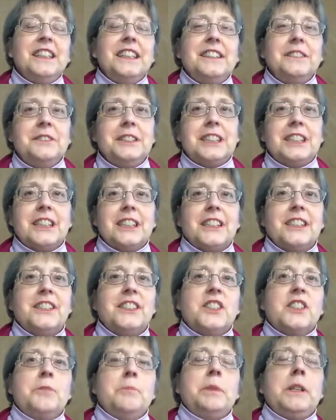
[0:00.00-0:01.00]
which doesn't
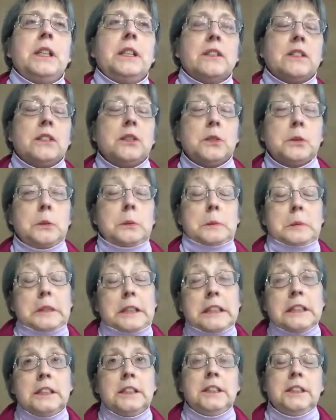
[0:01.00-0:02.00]
speak to
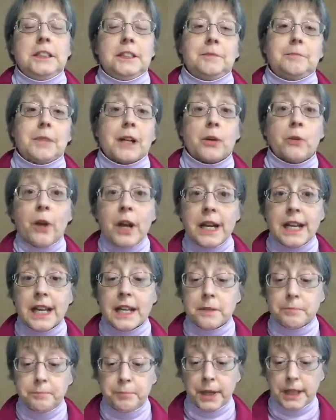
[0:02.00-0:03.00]
my
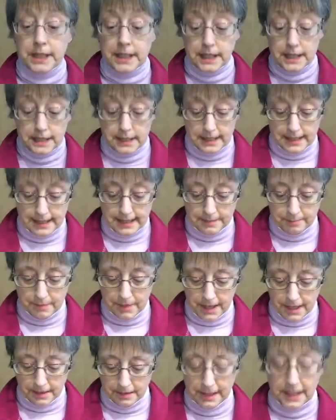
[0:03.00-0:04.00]
writing, and
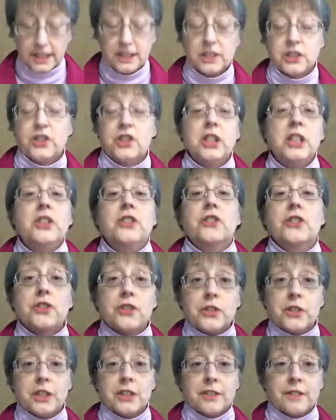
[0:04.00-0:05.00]
my English
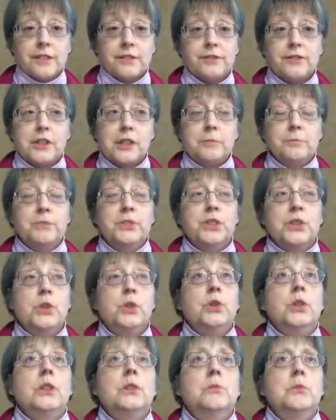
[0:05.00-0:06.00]
teachers from
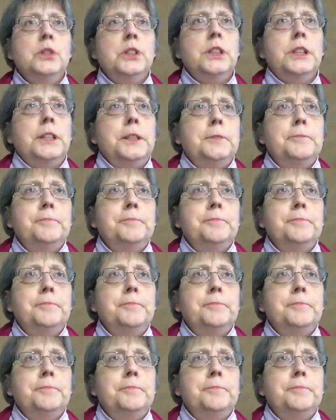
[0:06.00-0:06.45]
school would